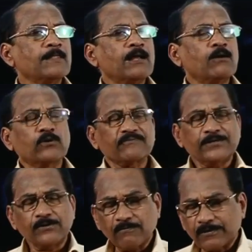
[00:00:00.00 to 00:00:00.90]
or
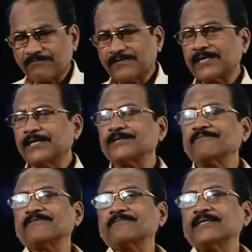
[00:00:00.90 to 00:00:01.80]
withdrawal of an item
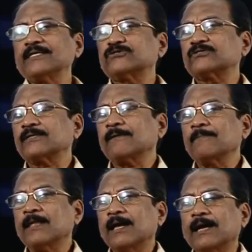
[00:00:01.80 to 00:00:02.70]
from the list,
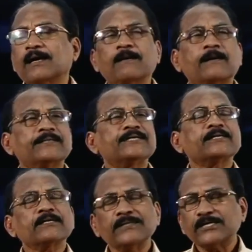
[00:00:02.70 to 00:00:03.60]

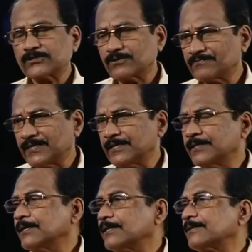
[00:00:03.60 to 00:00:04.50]
determination of the
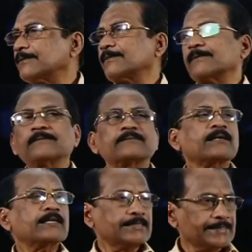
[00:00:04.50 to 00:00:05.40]

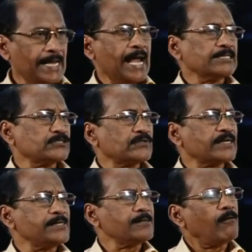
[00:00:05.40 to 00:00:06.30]
tax
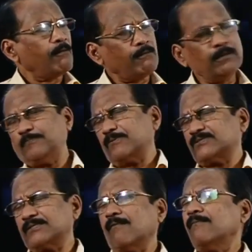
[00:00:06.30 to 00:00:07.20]
rate, all
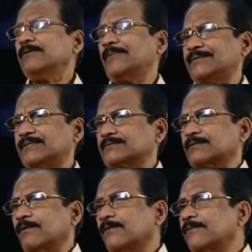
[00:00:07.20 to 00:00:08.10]
provision, all matters
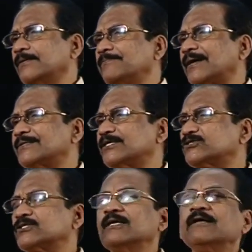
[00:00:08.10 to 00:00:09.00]

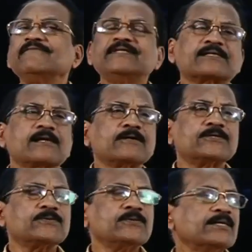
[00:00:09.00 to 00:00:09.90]
with regard
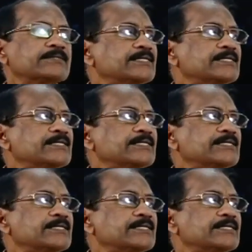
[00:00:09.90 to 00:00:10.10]
to the